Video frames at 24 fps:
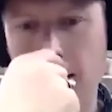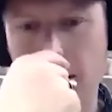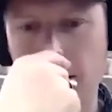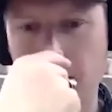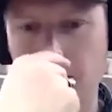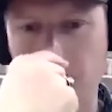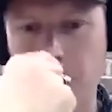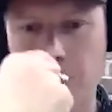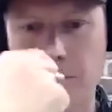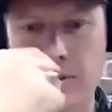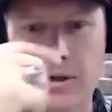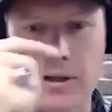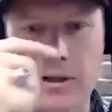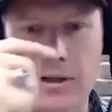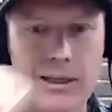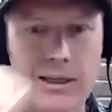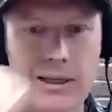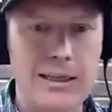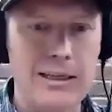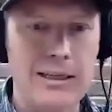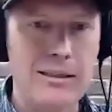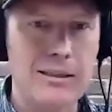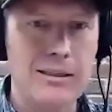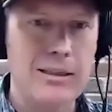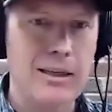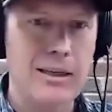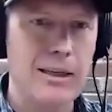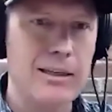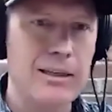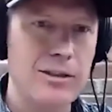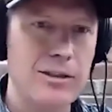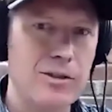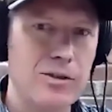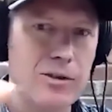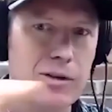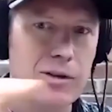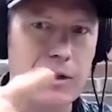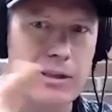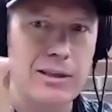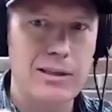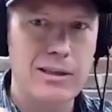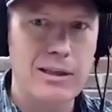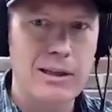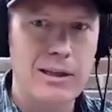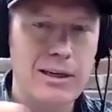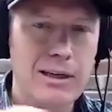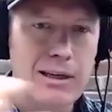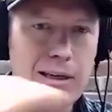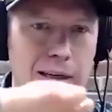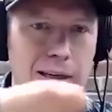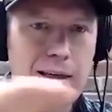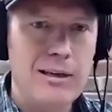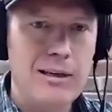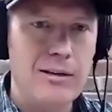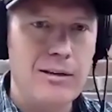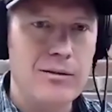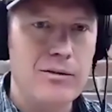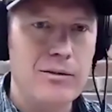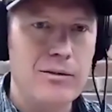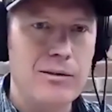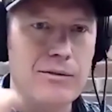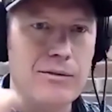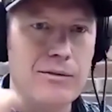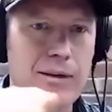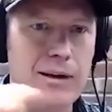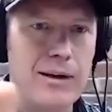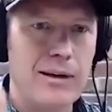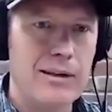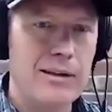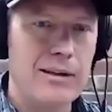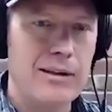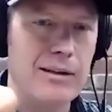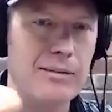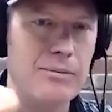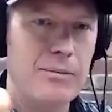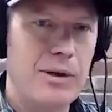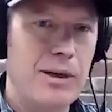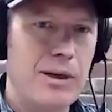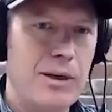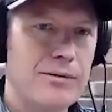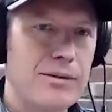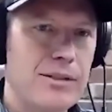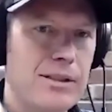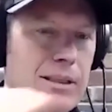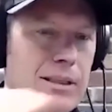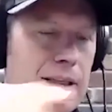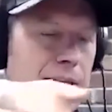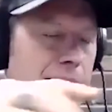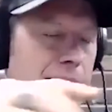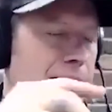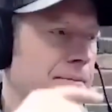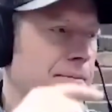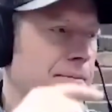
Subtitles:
Let's put the link inside here so that the PFC